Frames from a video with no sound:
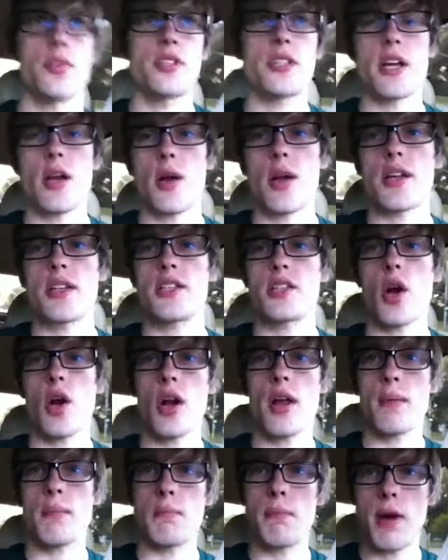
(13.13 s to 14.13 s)
series
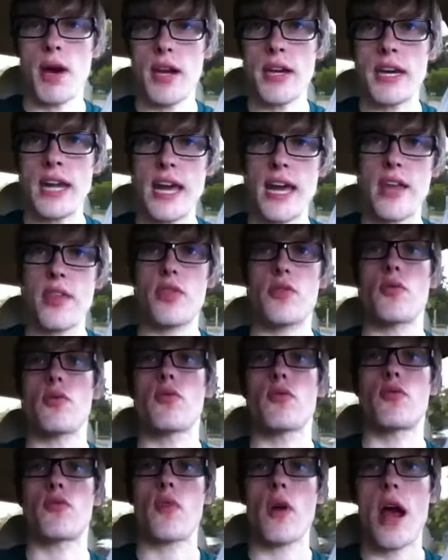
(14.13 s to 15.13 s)
starting Monday through
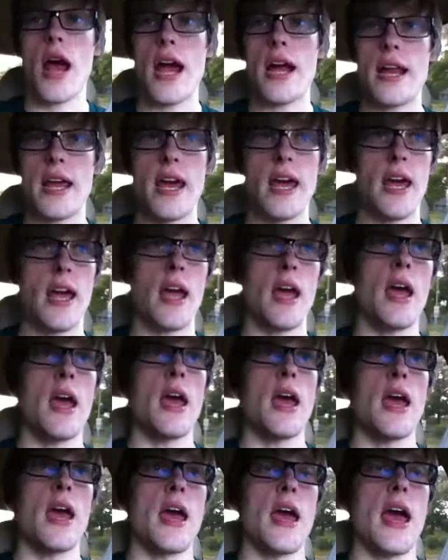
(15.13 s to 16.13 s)
Friday,
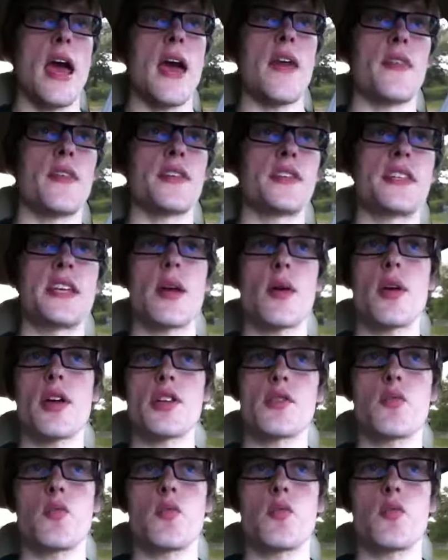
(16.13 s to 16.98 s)
and the series